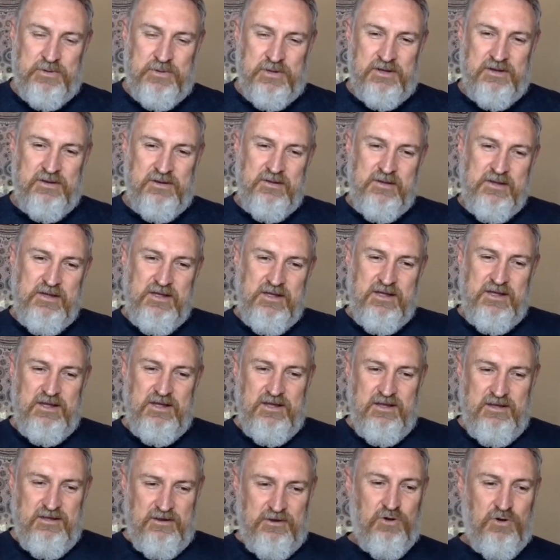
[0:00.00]
But
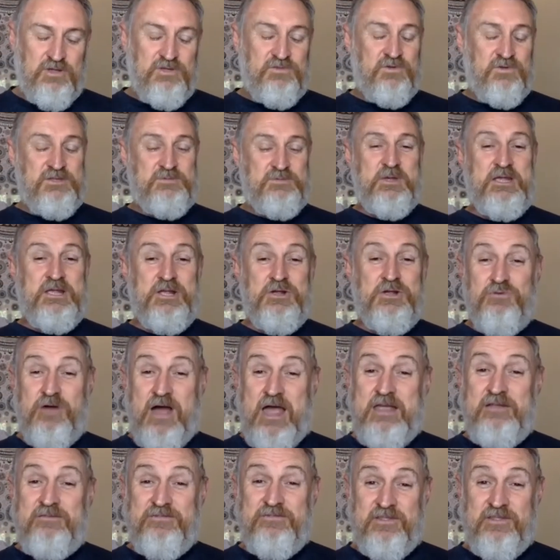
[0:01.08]
CrossFit's been
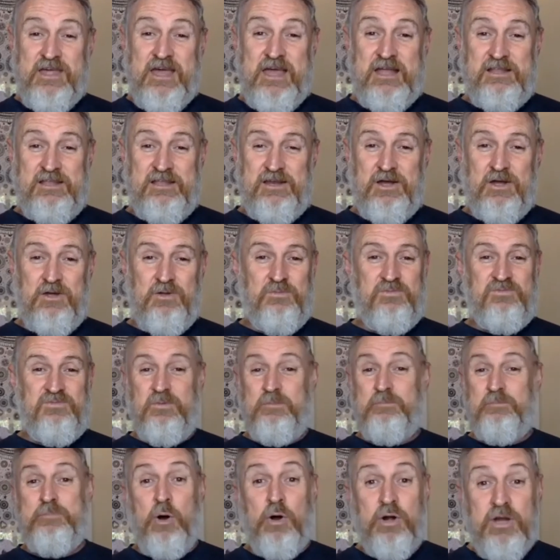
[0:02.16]
great for that,
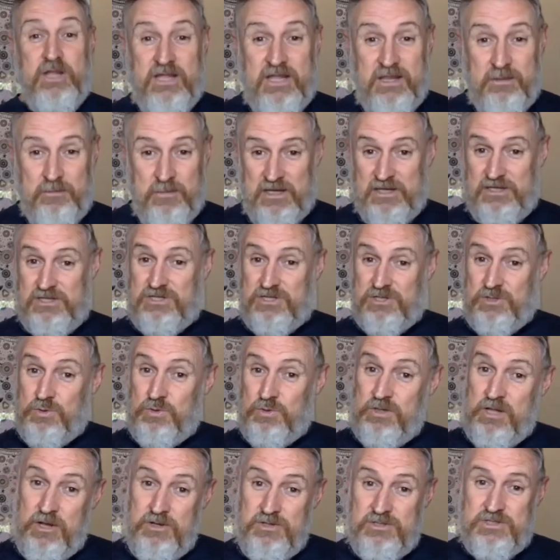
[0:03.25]
body image and all
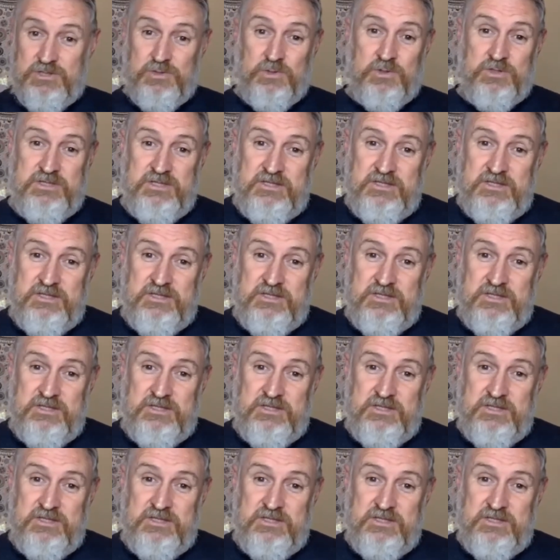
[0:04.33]
those sorts of